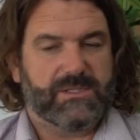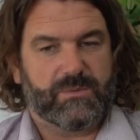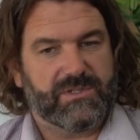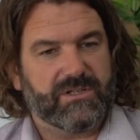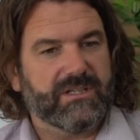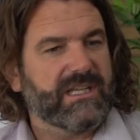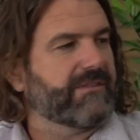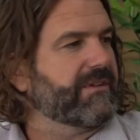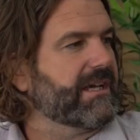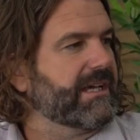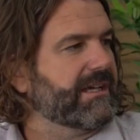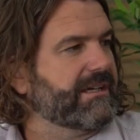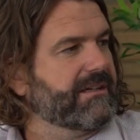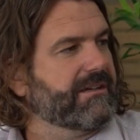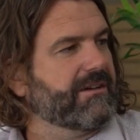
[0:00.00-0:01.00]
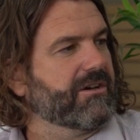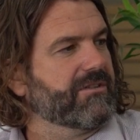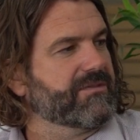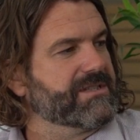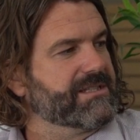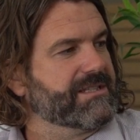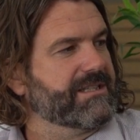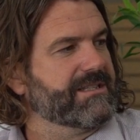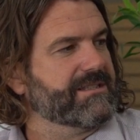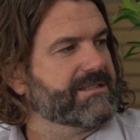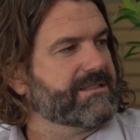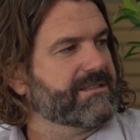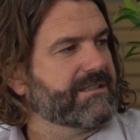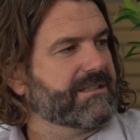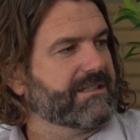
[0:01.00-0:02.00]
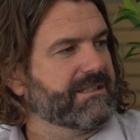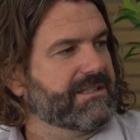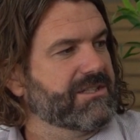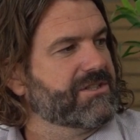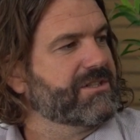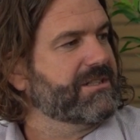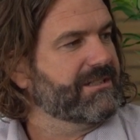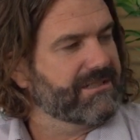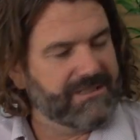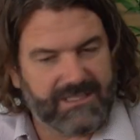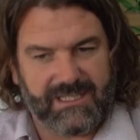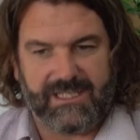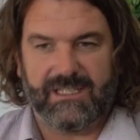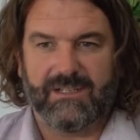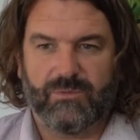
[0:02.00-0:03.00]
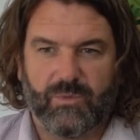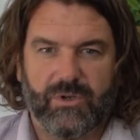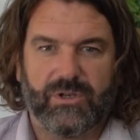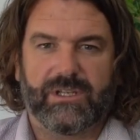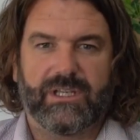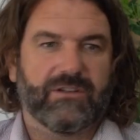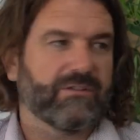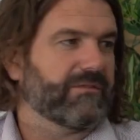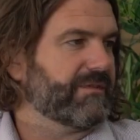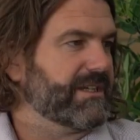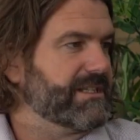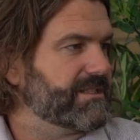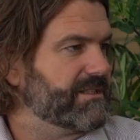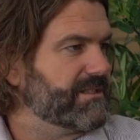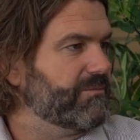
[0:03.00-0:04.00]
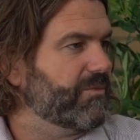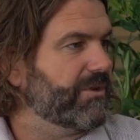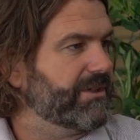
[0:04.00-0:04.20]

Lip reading: Because we don't have a overseas contingent here working on visas and